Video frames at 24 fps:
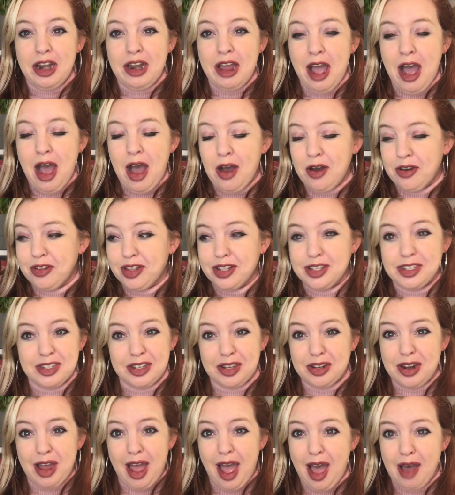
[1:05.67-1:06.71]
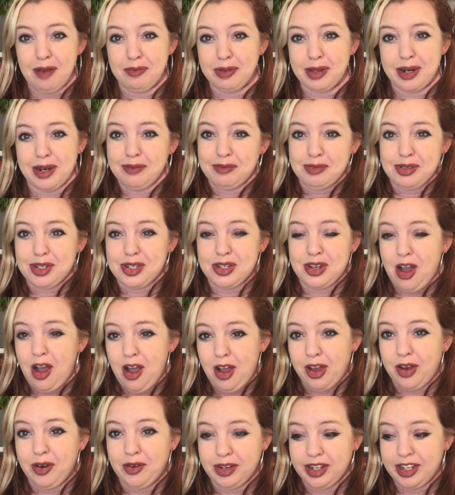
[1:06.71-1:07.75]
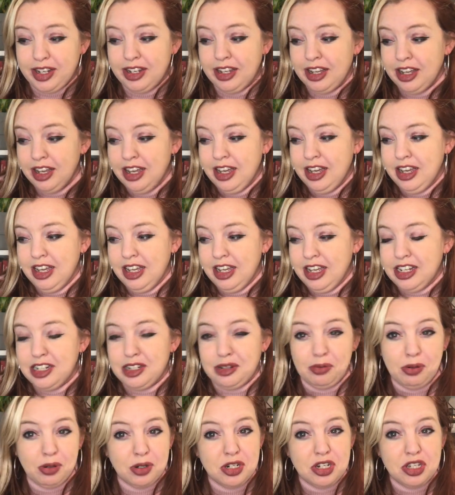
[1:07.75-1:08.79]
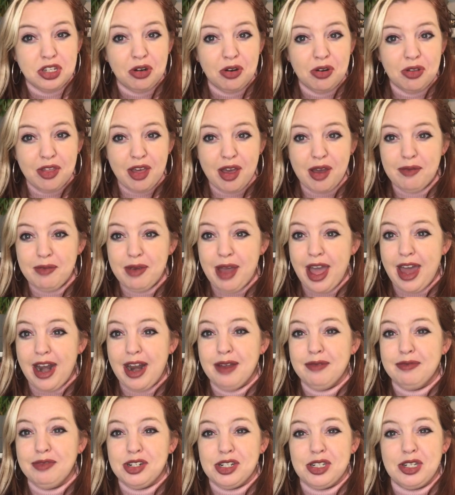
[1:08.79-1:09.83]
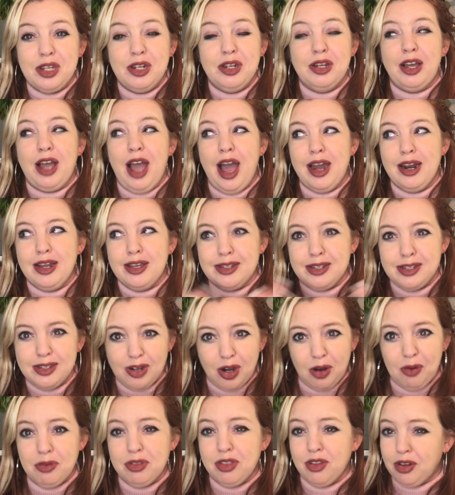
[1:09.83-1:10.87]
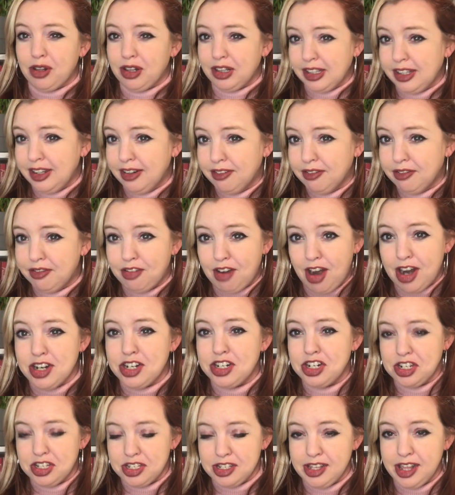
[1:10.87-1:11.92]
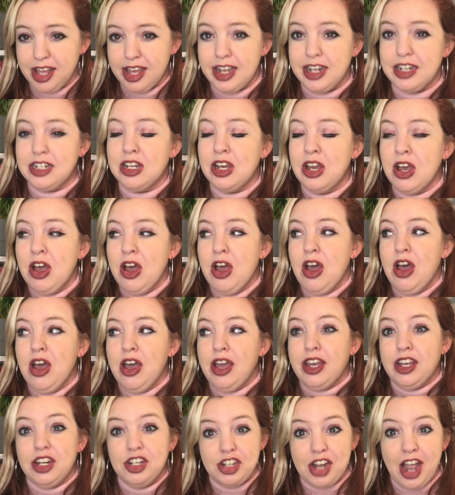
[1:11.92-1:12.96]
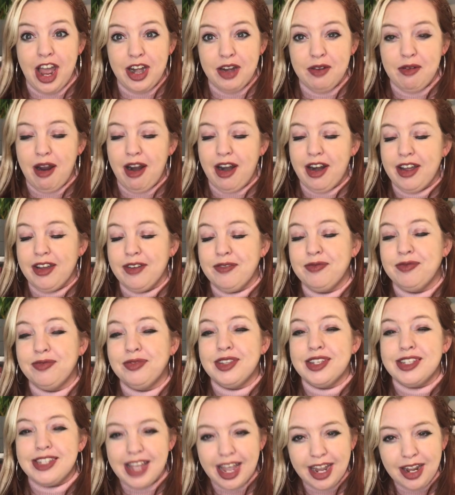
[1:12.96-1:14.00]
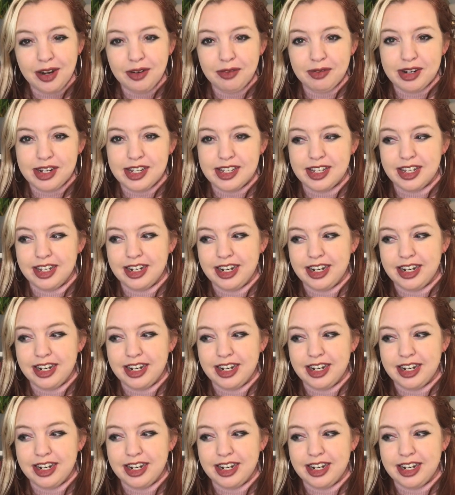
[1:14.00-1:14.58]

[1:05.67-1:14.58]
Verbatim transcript: of that's going to happen. I'm just not going to push through them and I'm just going to kind of start with a clean, fresh slate in January. The second reason